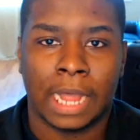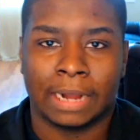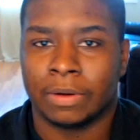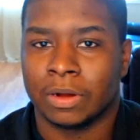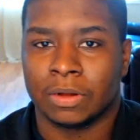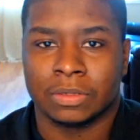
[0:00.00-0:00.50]

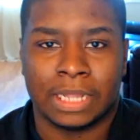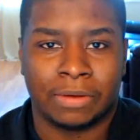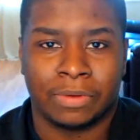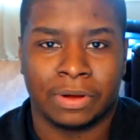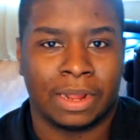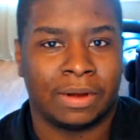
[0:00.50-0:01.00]
I don't want to go. I
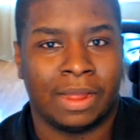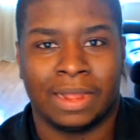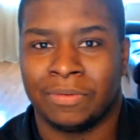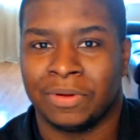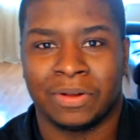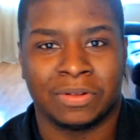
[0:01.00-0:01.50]
don't. Wanna, I
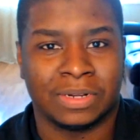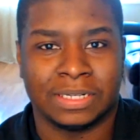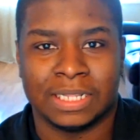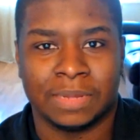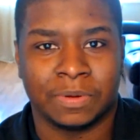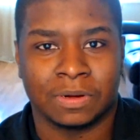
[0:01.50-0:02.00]
don't, want to go
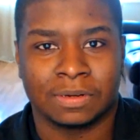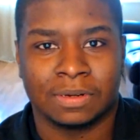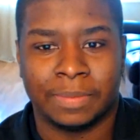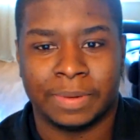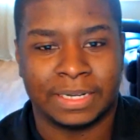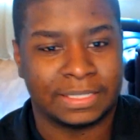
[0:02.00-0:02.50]
any deeper.
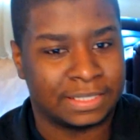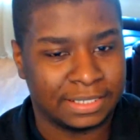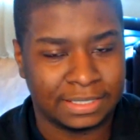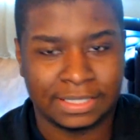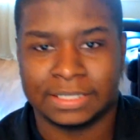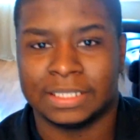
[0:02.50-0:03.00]
I mean, this
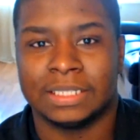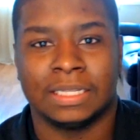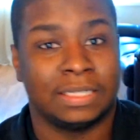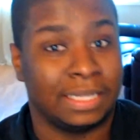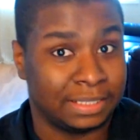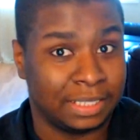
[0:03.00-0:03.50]
this is
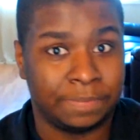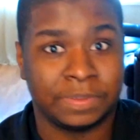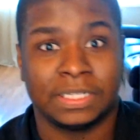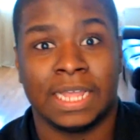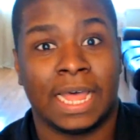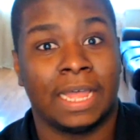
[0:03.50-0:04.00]
a, as deep
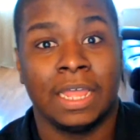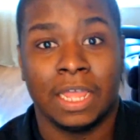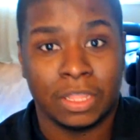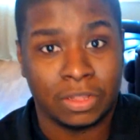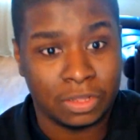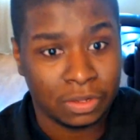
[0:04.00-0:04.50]
as it
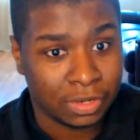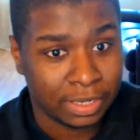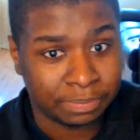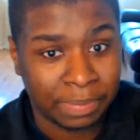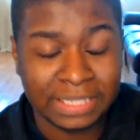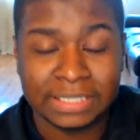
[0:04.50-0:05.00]
got. You, you
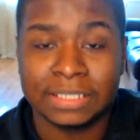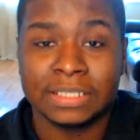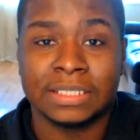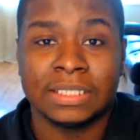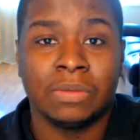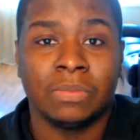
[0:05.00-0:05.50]
can
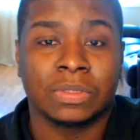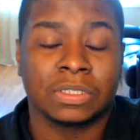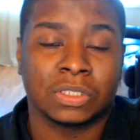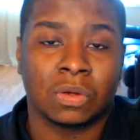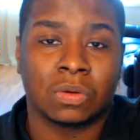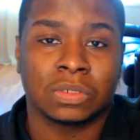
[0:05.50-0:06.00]
basically see what
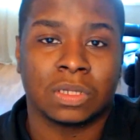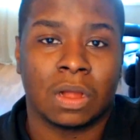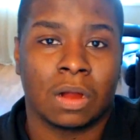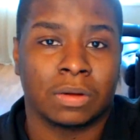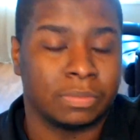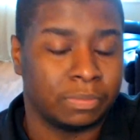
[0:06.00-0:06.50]
the scores
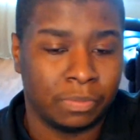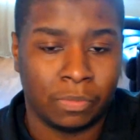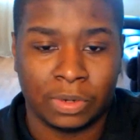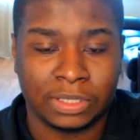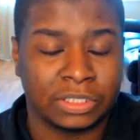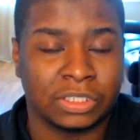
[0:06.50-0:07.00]
are and
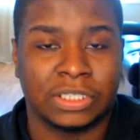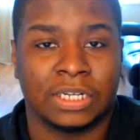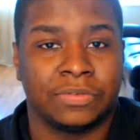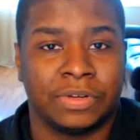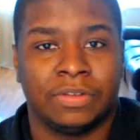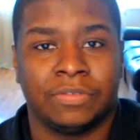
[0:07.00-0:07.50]
what they're
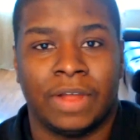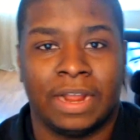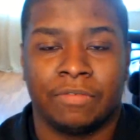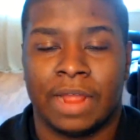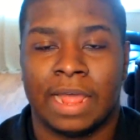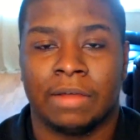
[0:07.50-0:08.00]
generally
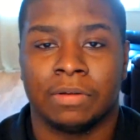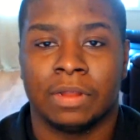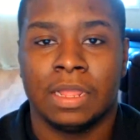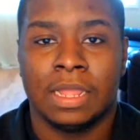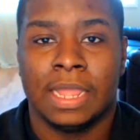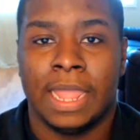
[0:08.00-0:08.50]
right
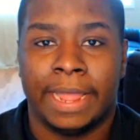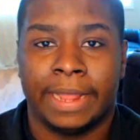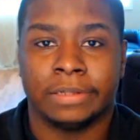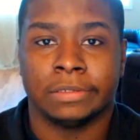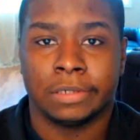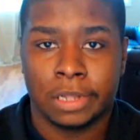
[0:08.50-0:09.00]
around,
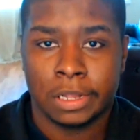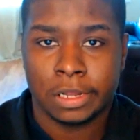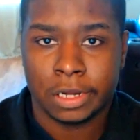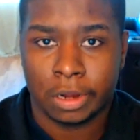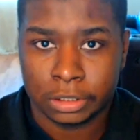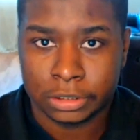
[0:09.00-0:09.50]
and
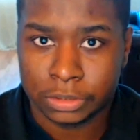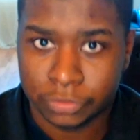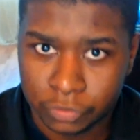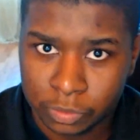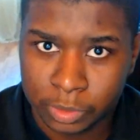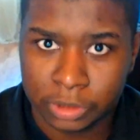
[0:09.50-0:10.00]
you know, because it's
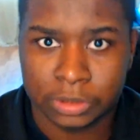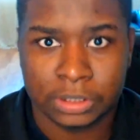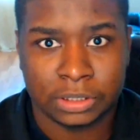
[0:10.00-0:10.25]
rumored.